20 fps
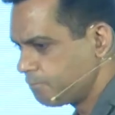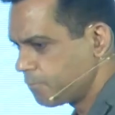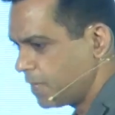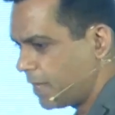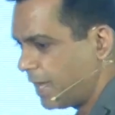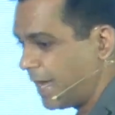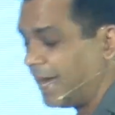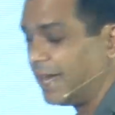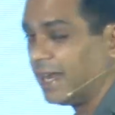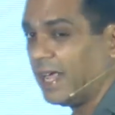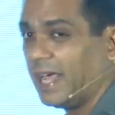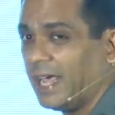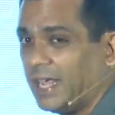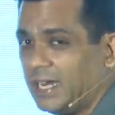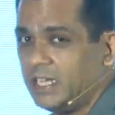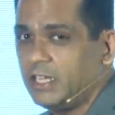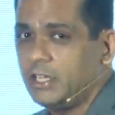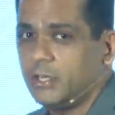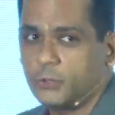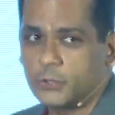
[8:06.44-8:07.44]
And any
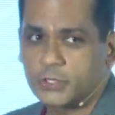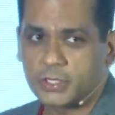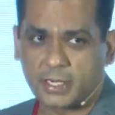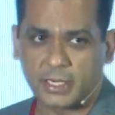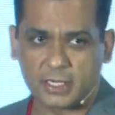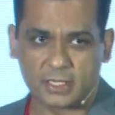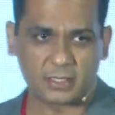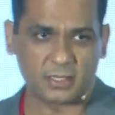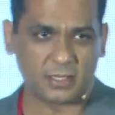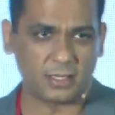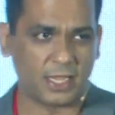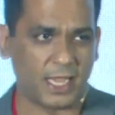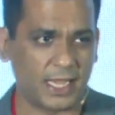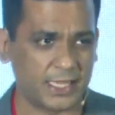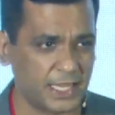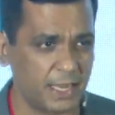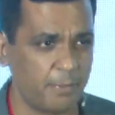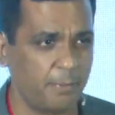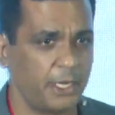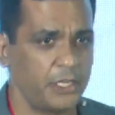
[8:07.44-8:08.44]
use case. As
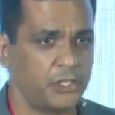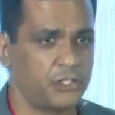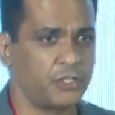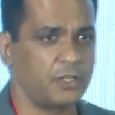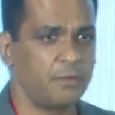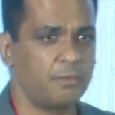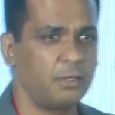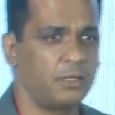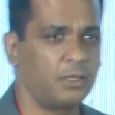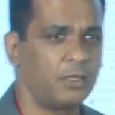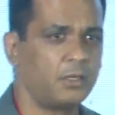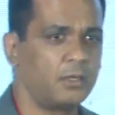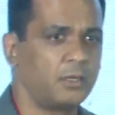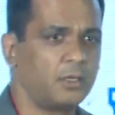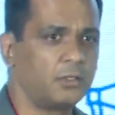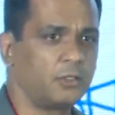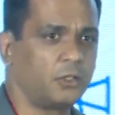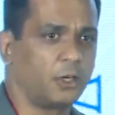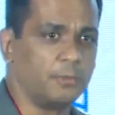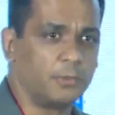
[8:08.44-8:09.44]
I mentioned,
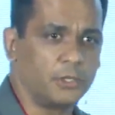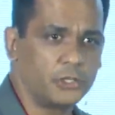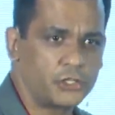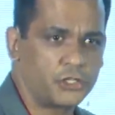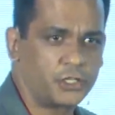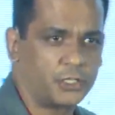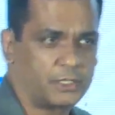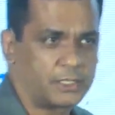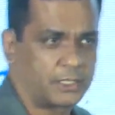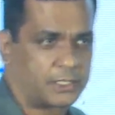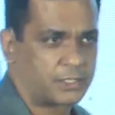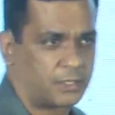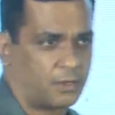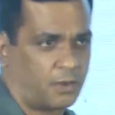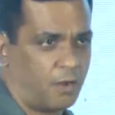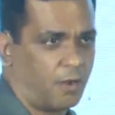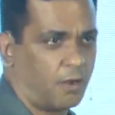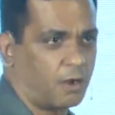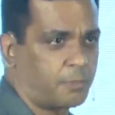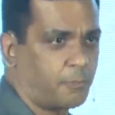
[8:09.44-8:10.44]
commercials
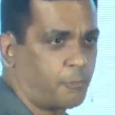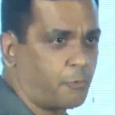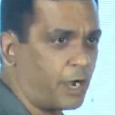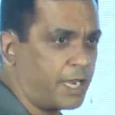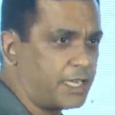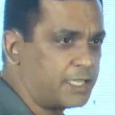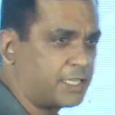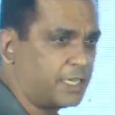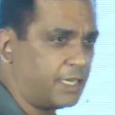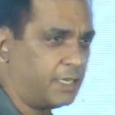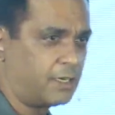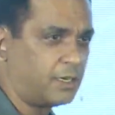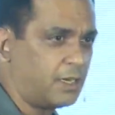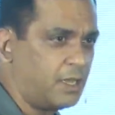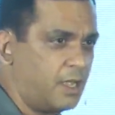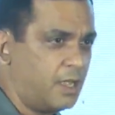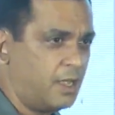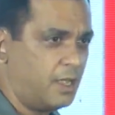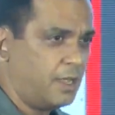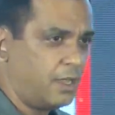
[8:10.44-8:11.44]
or pricing
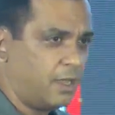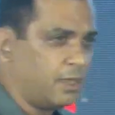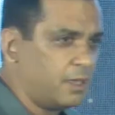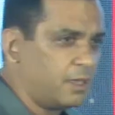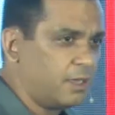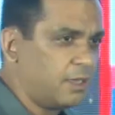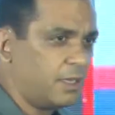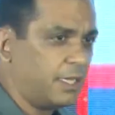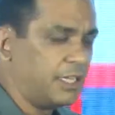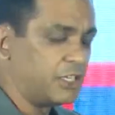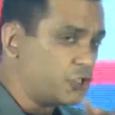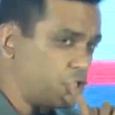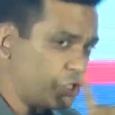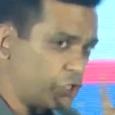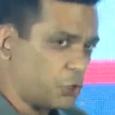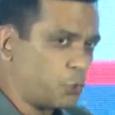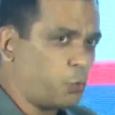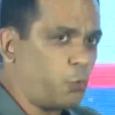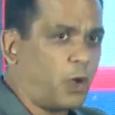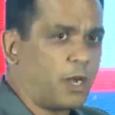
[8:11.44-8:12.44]
is
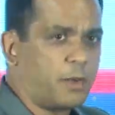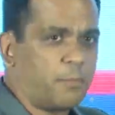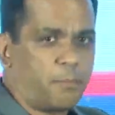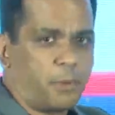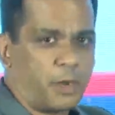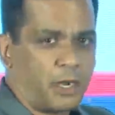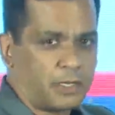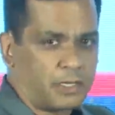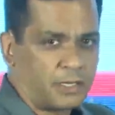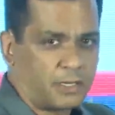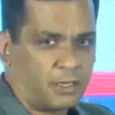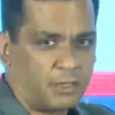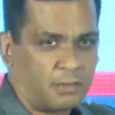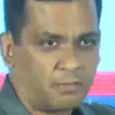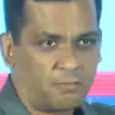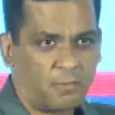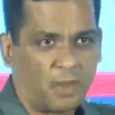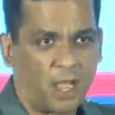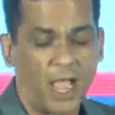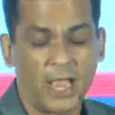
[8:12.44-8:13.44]
just one part.
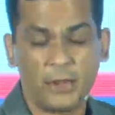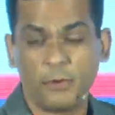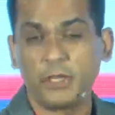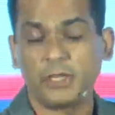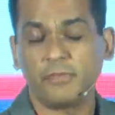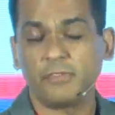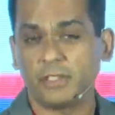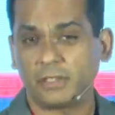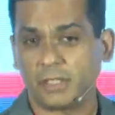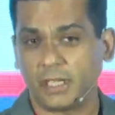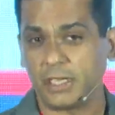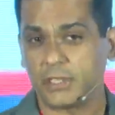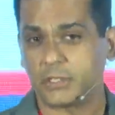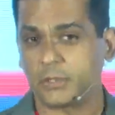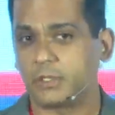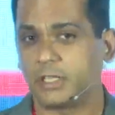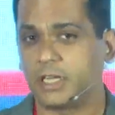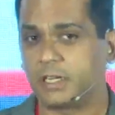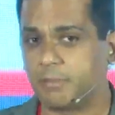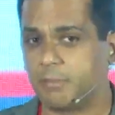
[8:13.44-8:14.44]
I don't even think so
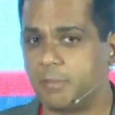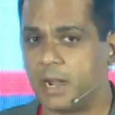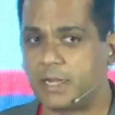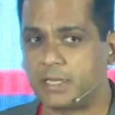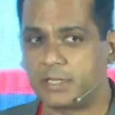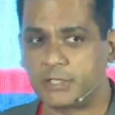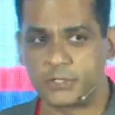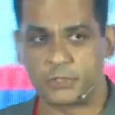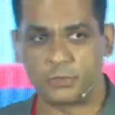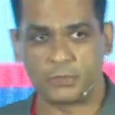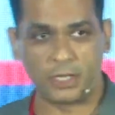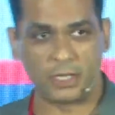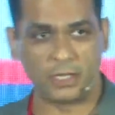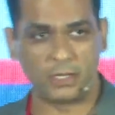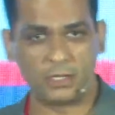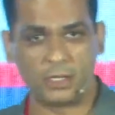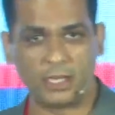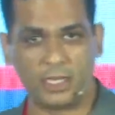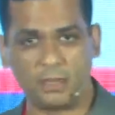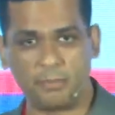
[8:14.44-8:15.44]
that matters today
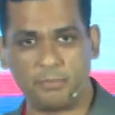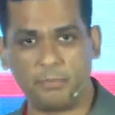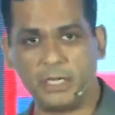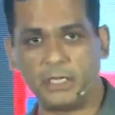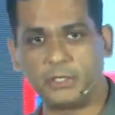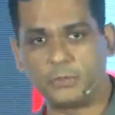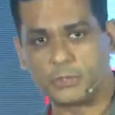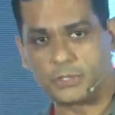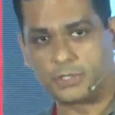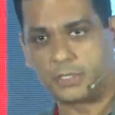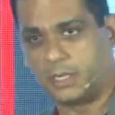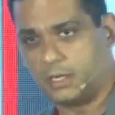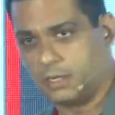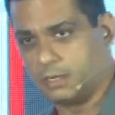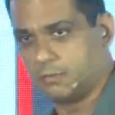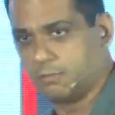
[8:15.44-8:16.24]
in a B2C